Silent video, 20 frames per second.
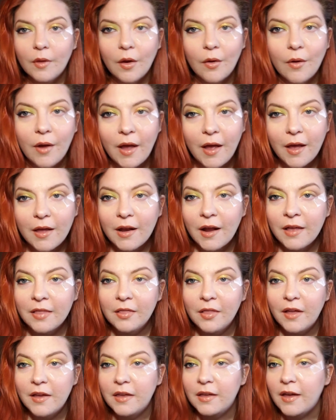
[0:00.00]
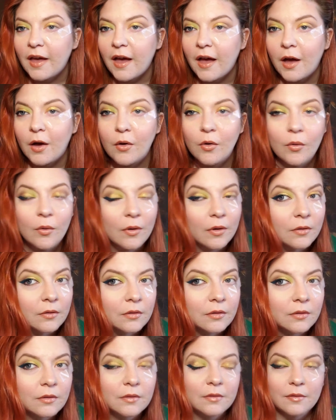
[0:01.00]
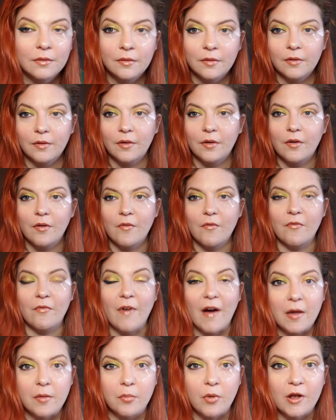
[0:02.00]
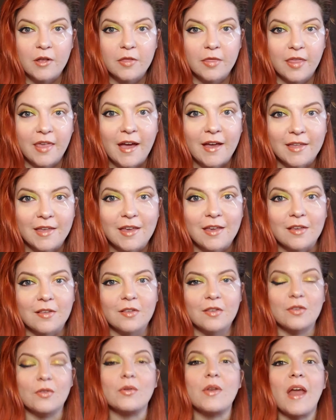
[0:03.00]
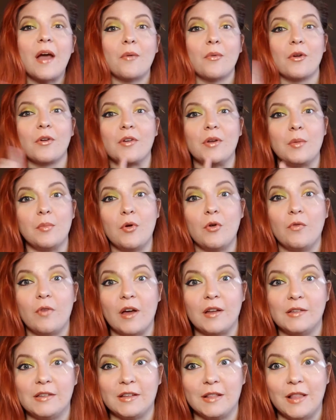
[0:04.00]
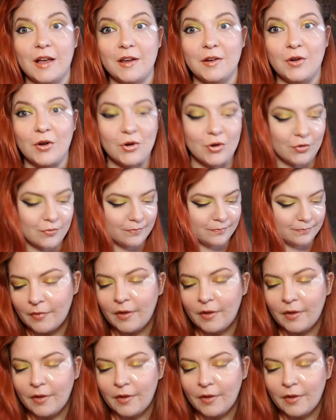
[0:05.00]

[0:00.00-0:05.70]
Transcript: Alright, and I like how vibrant that is. So now we're going to move on to liner.